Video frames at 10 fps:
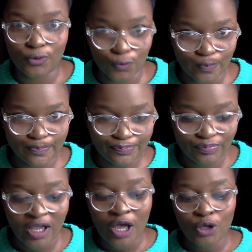Cool.
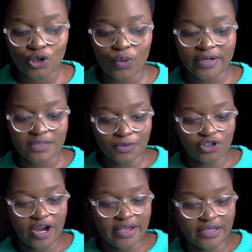So what is
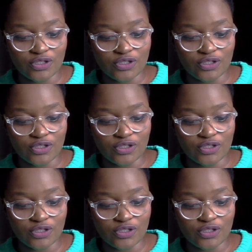patriarchy?